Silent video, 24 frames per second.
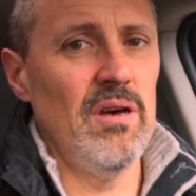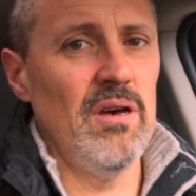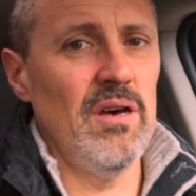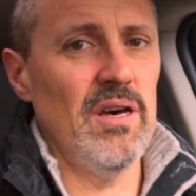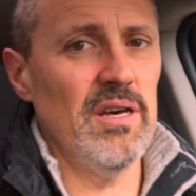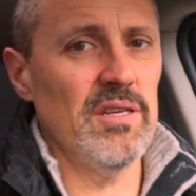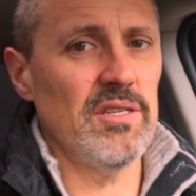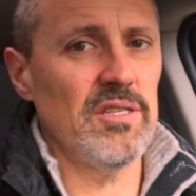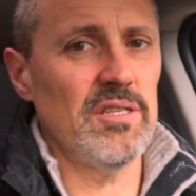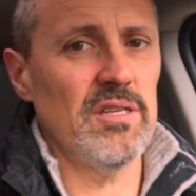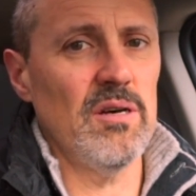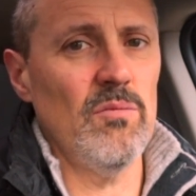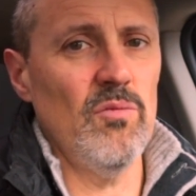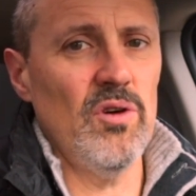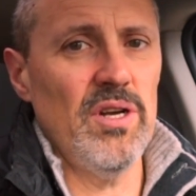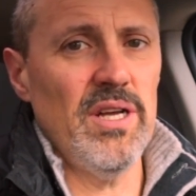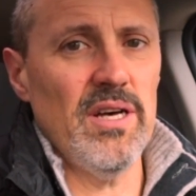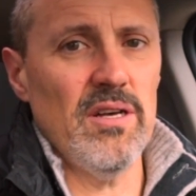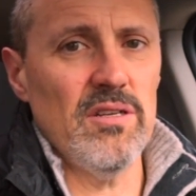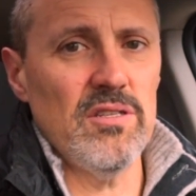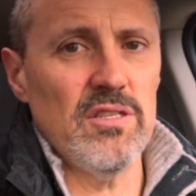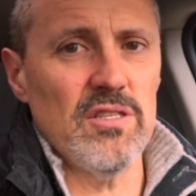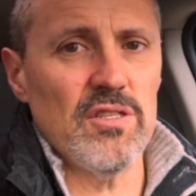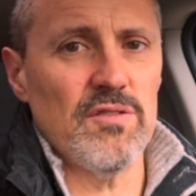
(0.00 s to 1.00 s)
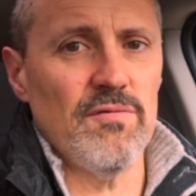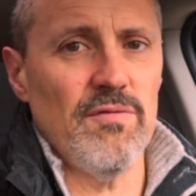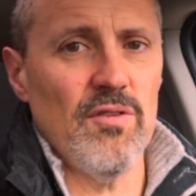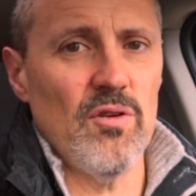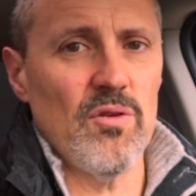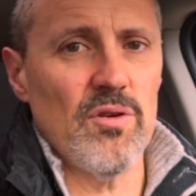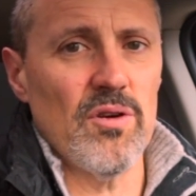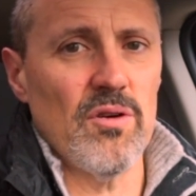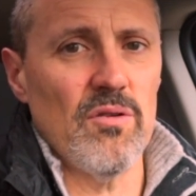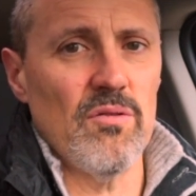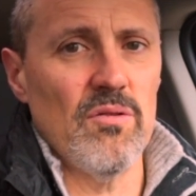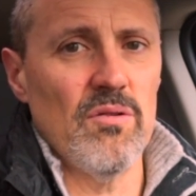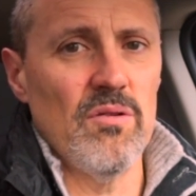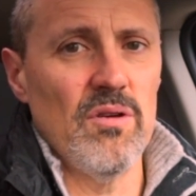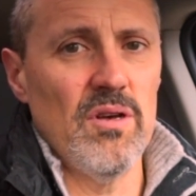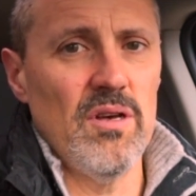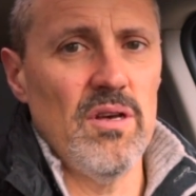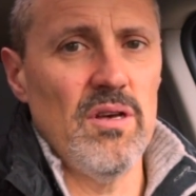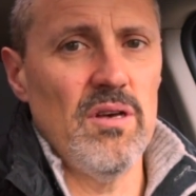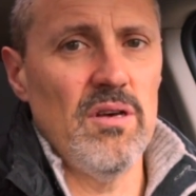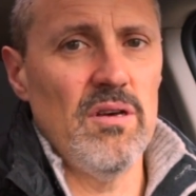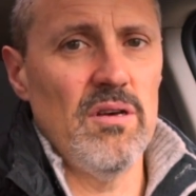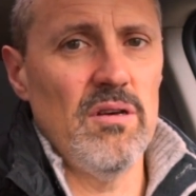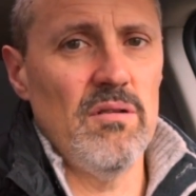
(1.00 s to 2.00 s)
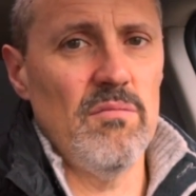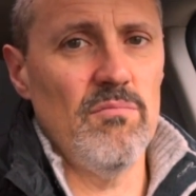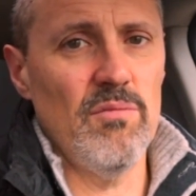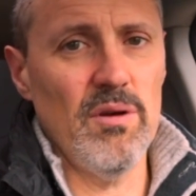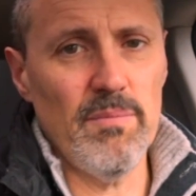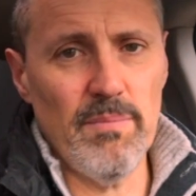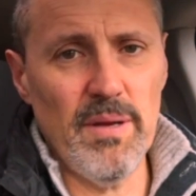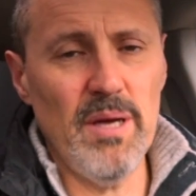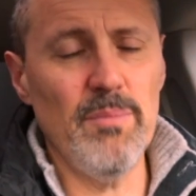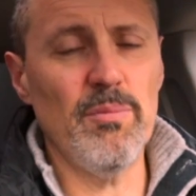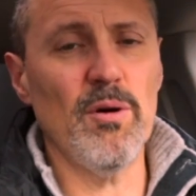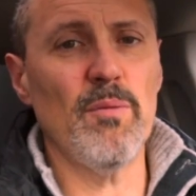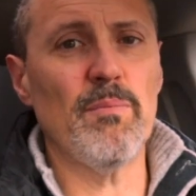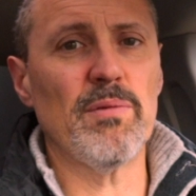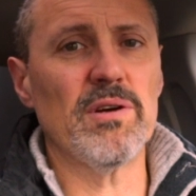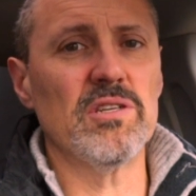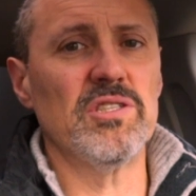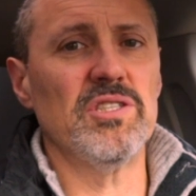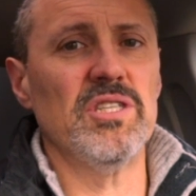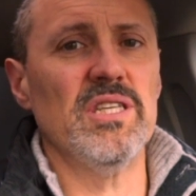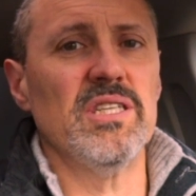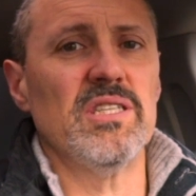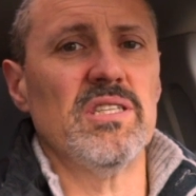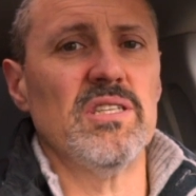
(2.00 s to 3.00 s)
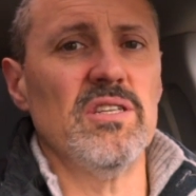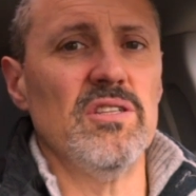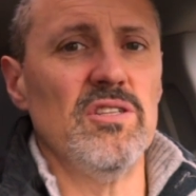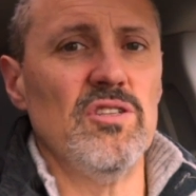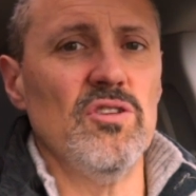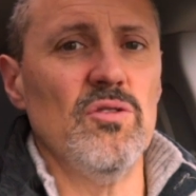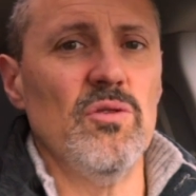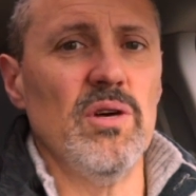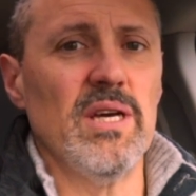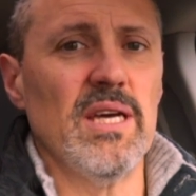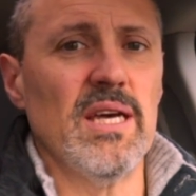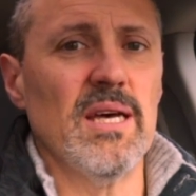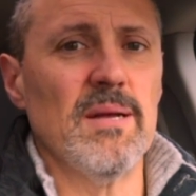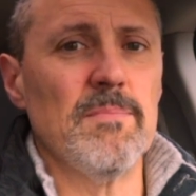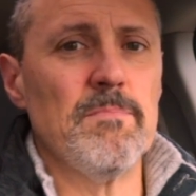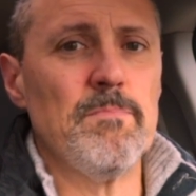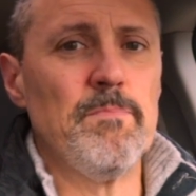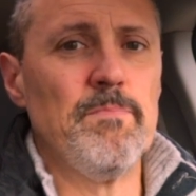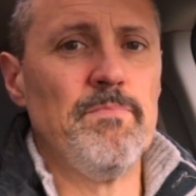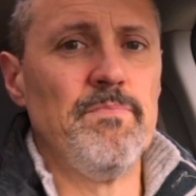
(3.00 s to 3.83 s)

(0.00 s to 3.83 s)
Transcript: as someone else's photo? But people persist in doing it.